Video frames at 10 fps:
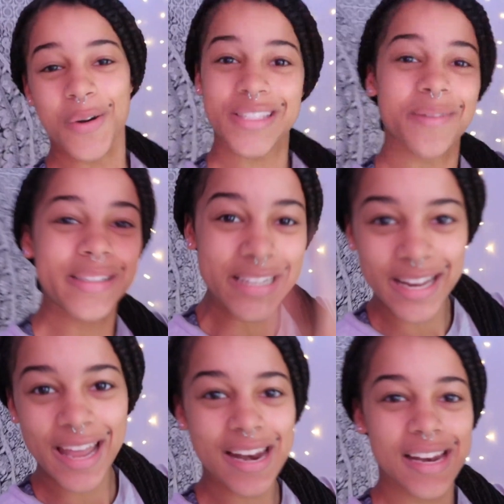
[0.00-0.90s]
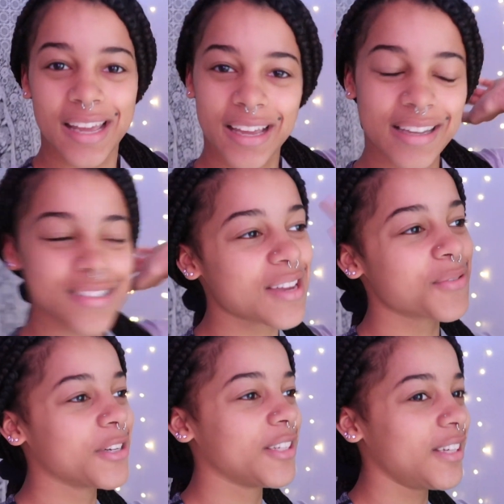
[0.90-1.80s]
once I'm done editing because I
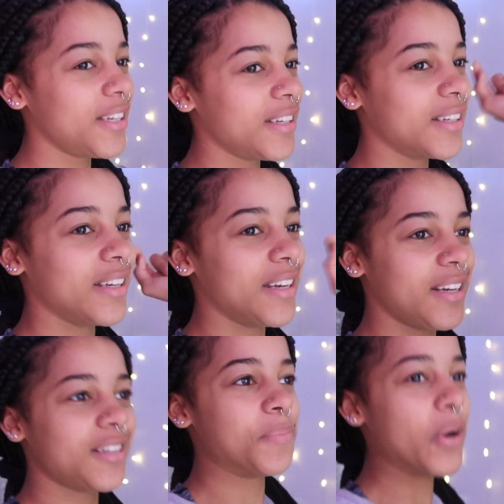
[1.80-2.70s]
really need to